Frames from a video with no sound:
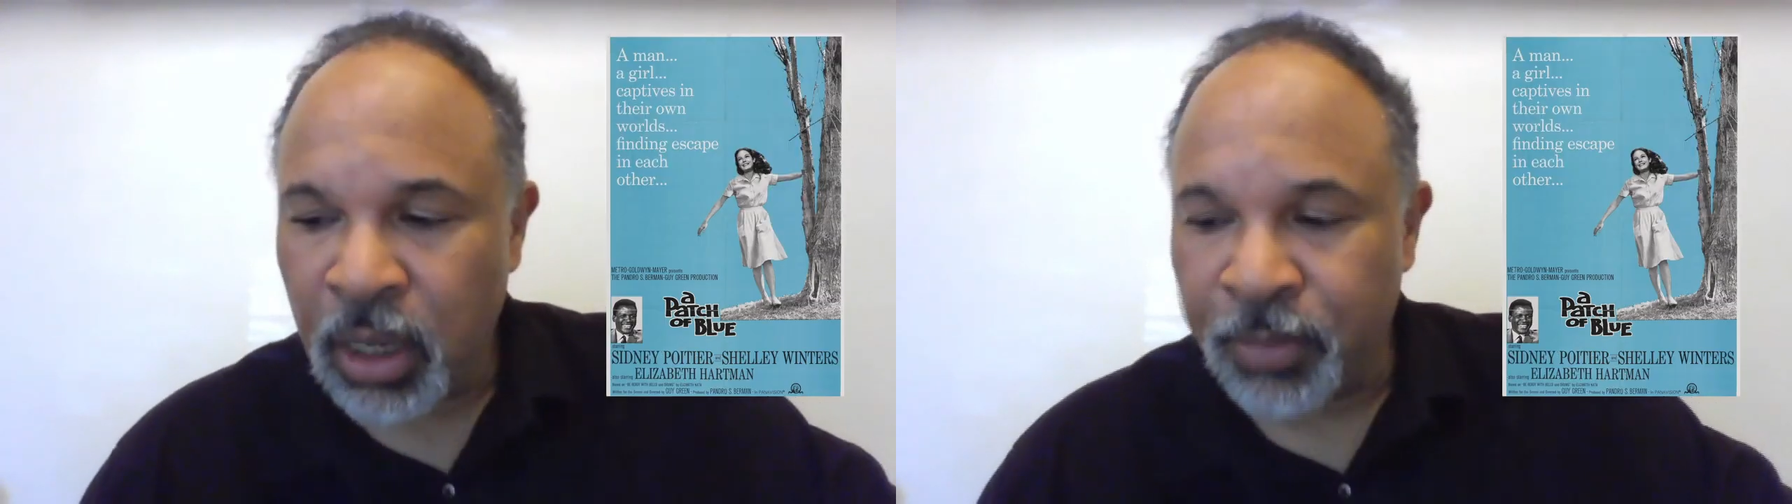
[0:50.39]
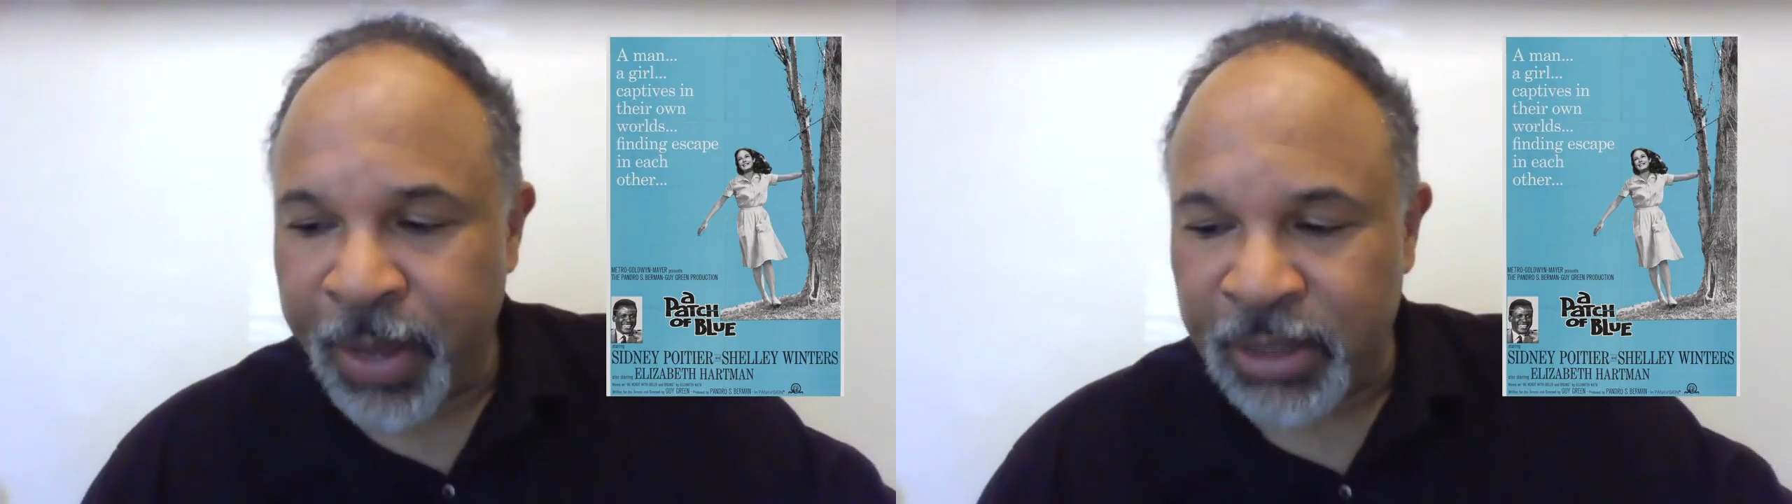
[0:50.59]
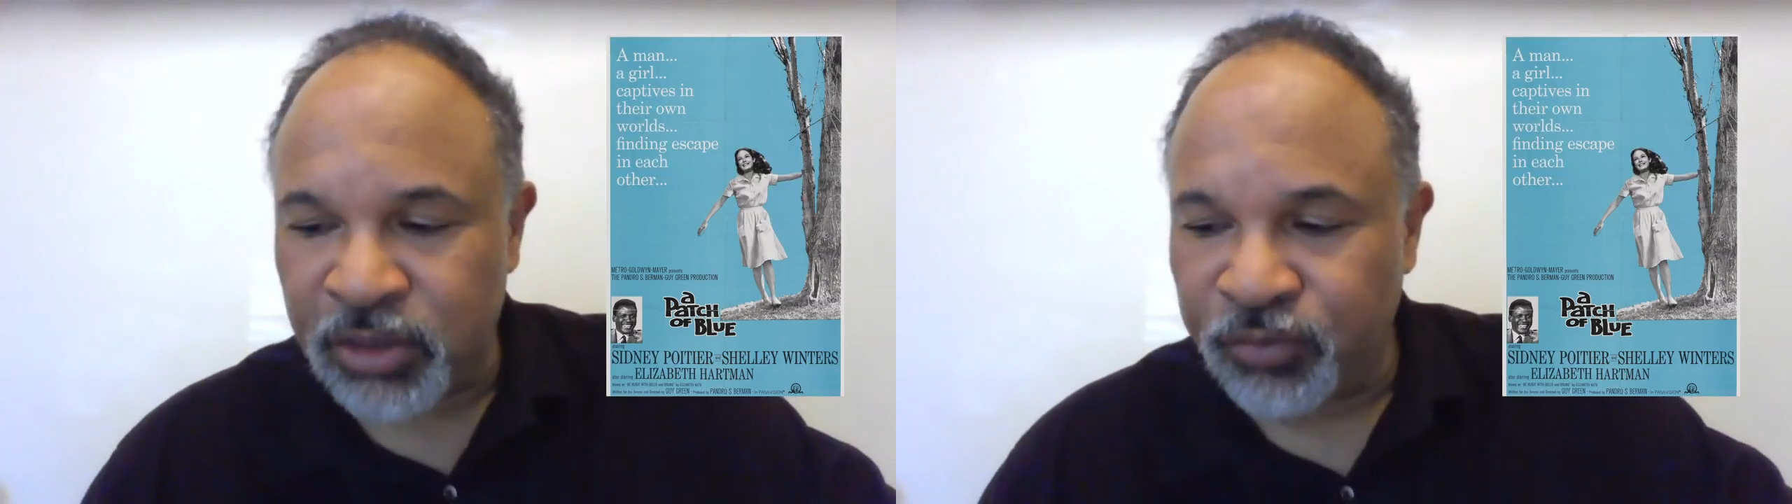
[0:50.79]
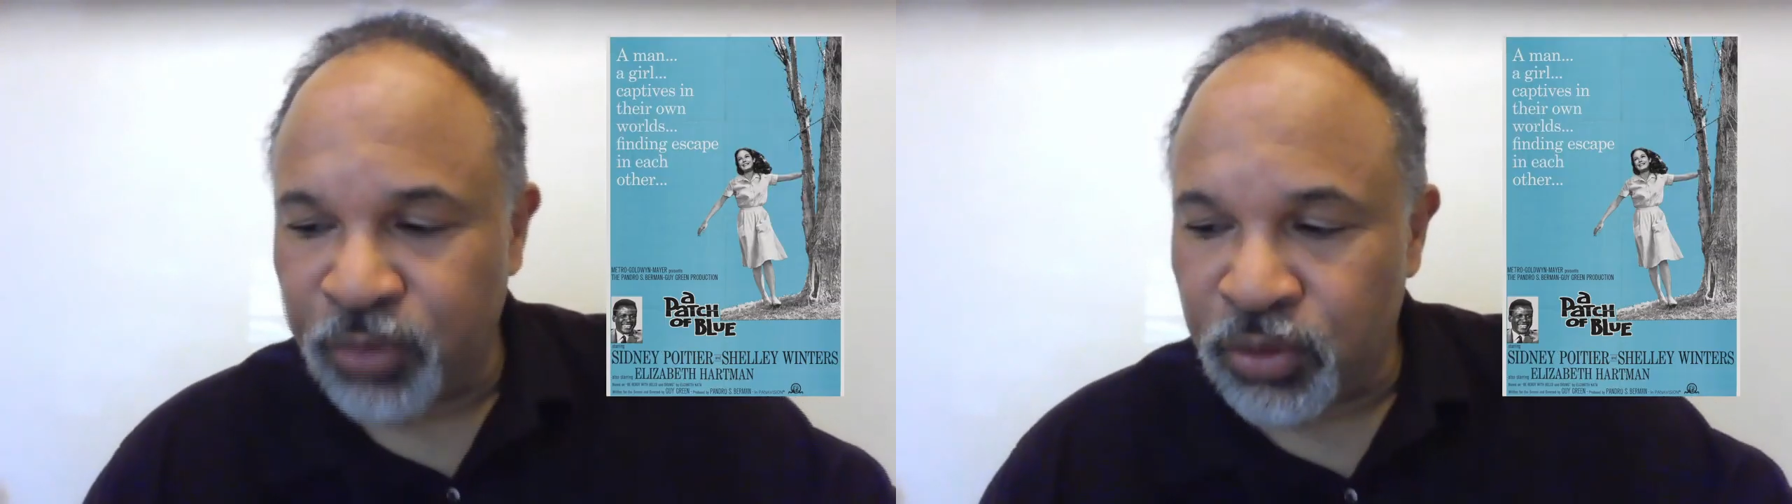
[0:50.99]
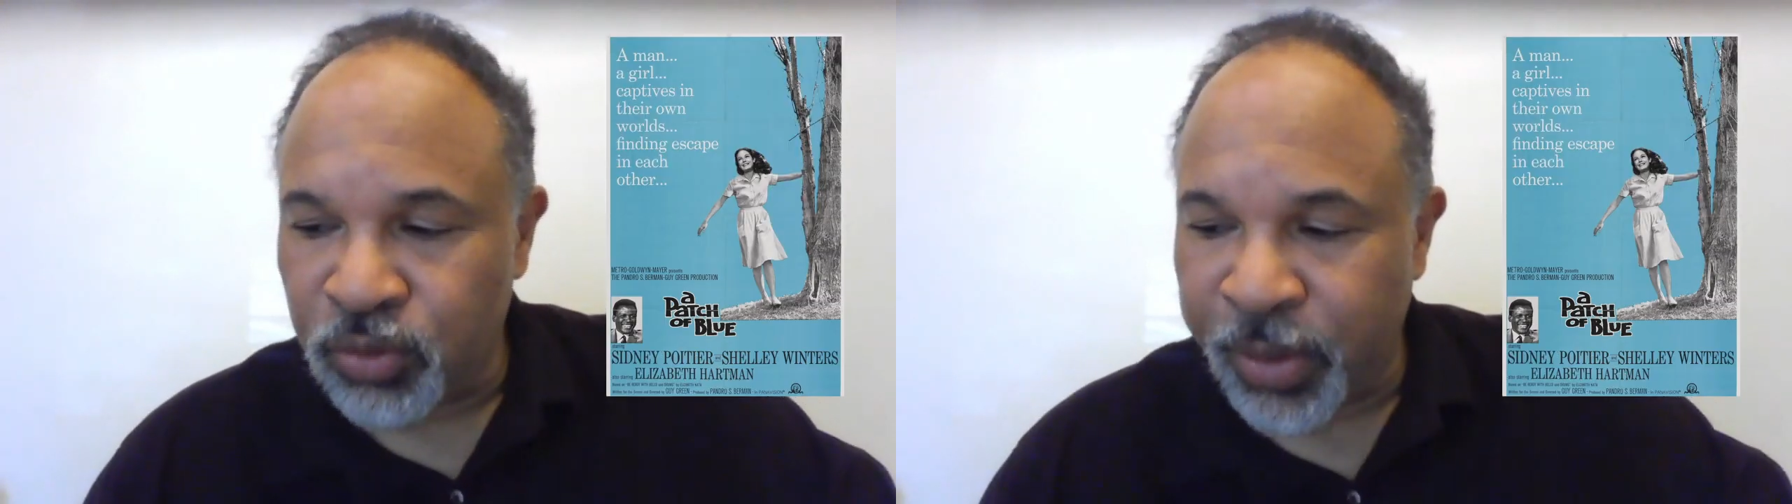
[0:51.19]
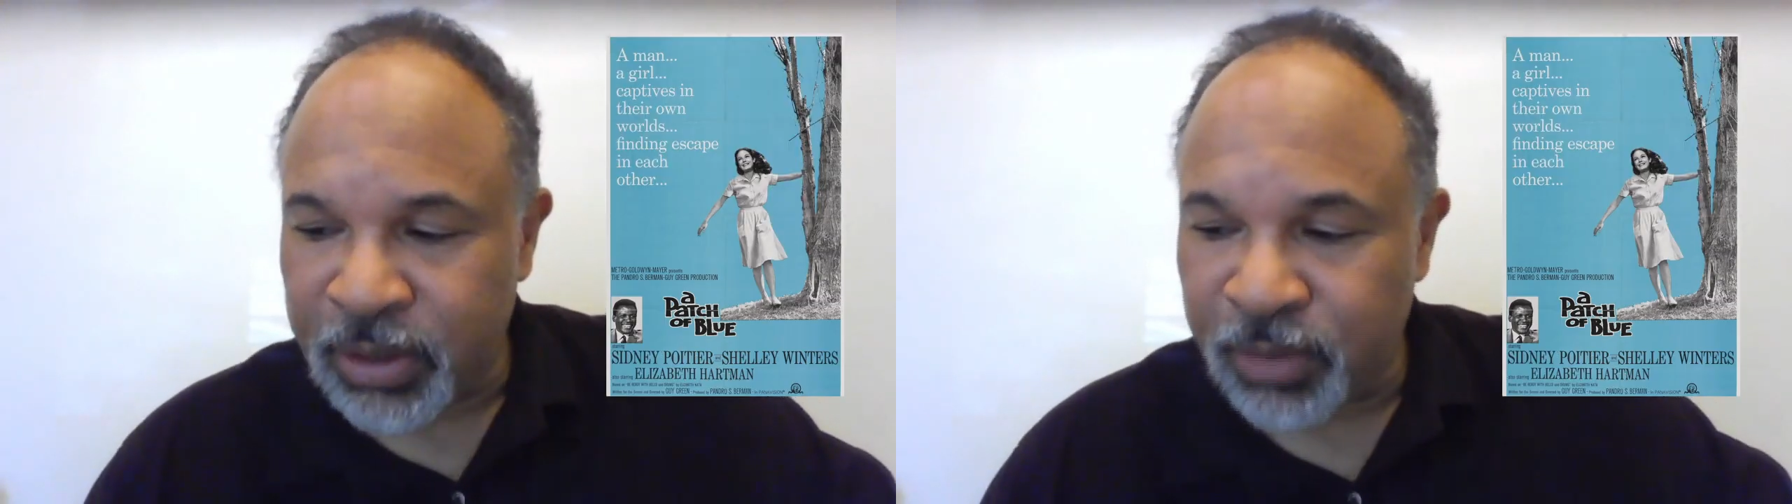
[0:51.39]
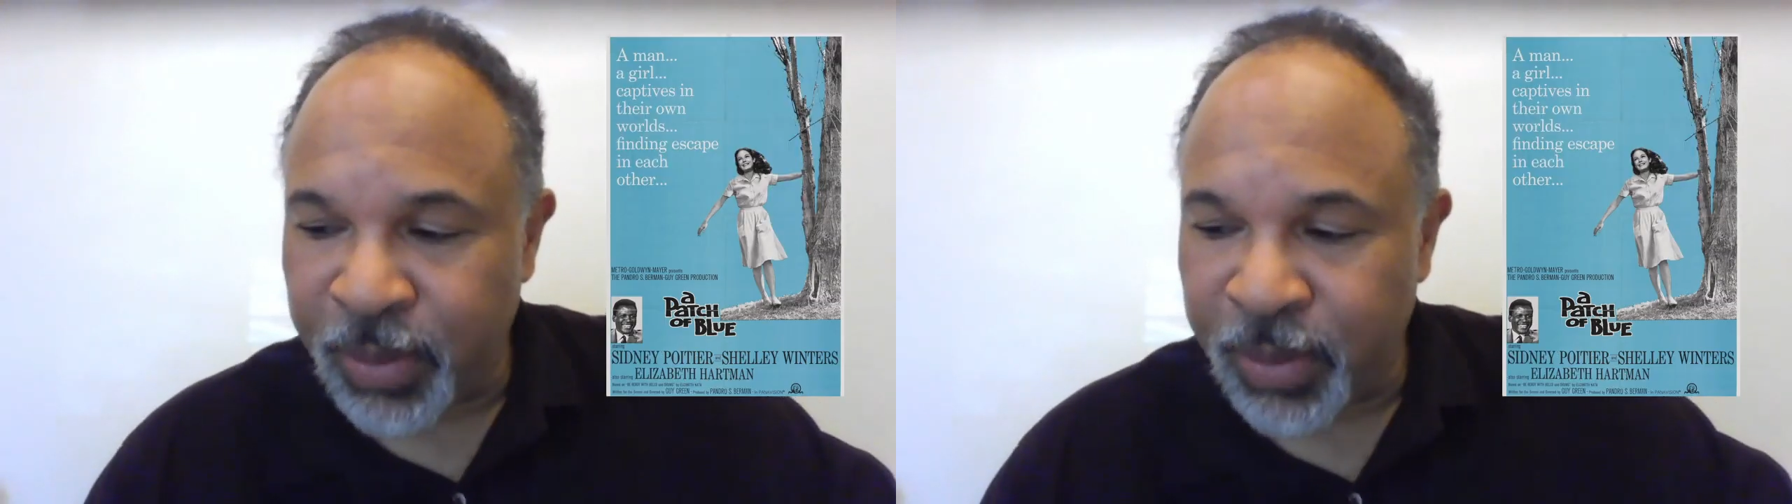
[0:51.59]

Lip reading: A Patch of Blue, directed